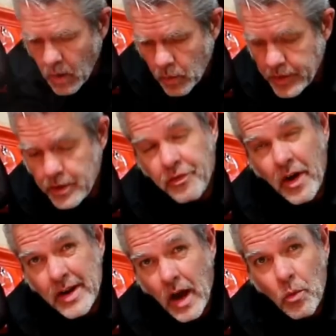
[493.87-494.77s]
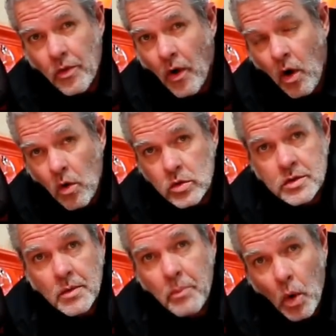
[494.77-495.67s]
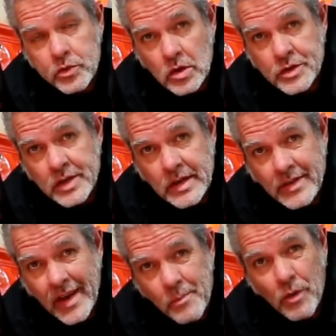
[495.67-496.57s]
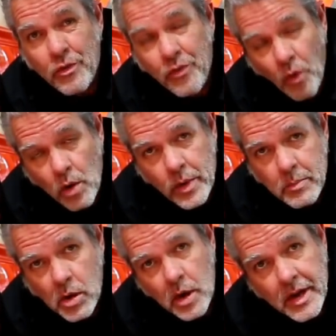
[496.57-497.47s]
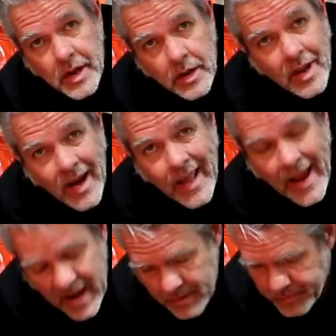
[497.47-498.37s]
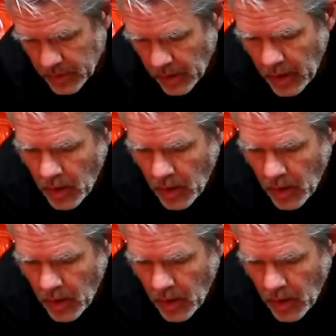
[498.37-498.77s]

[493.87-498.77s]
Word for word: We need to find out where the holes to bolt our seat down before we put it in, not after.